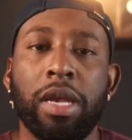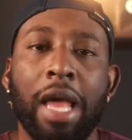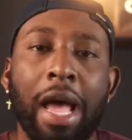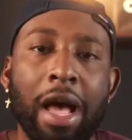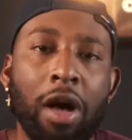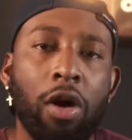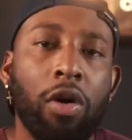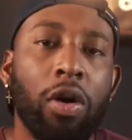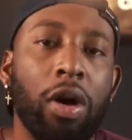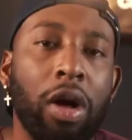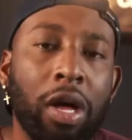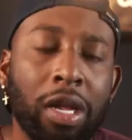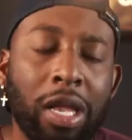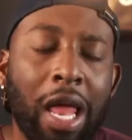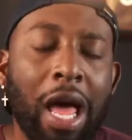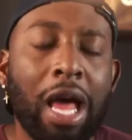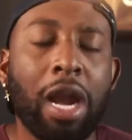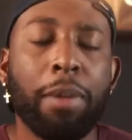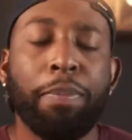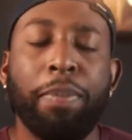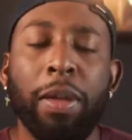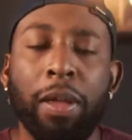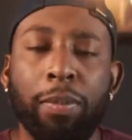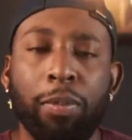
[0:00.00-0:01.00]
Now, a lot
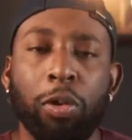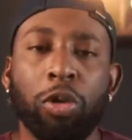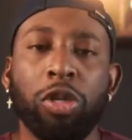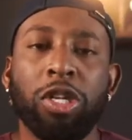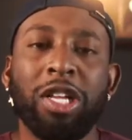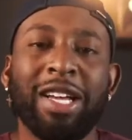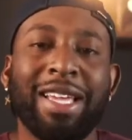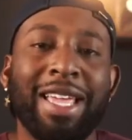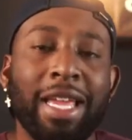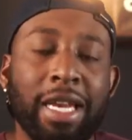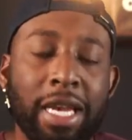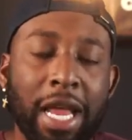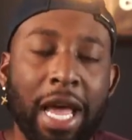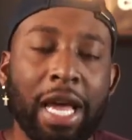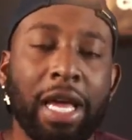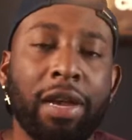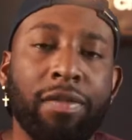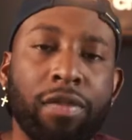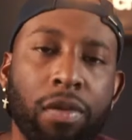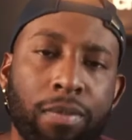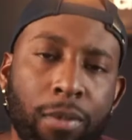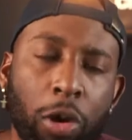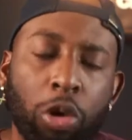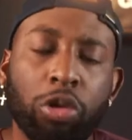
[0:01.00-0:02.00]
of people look at
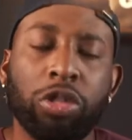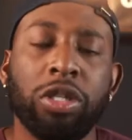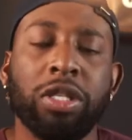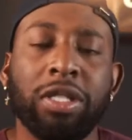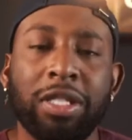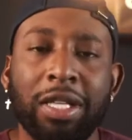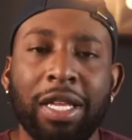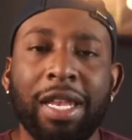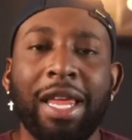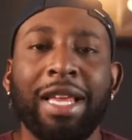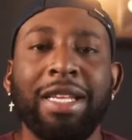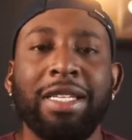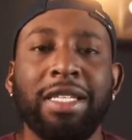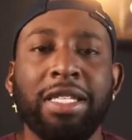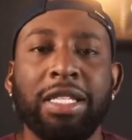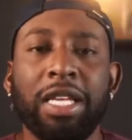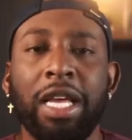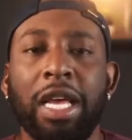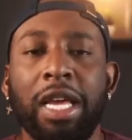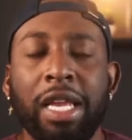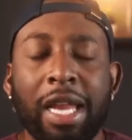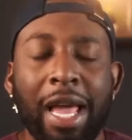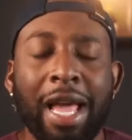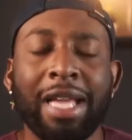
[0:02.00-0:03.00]
negative emotions and they see it